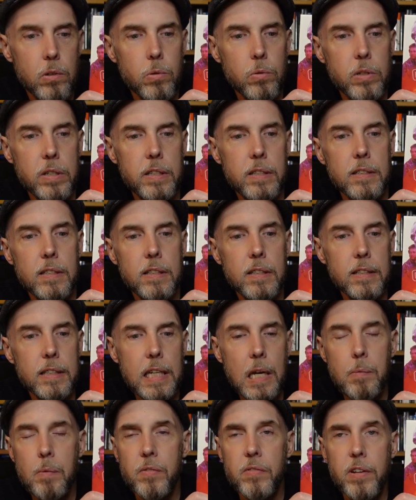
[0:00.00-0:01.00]
who did
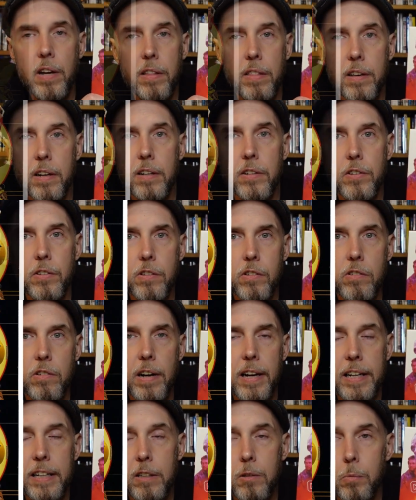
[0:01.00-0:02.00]
Game of Death and Enter the
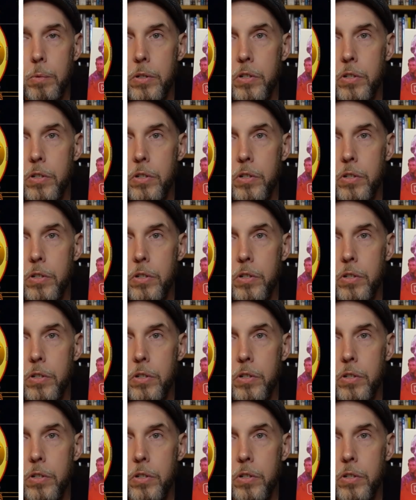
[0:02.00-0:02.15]
Dragon,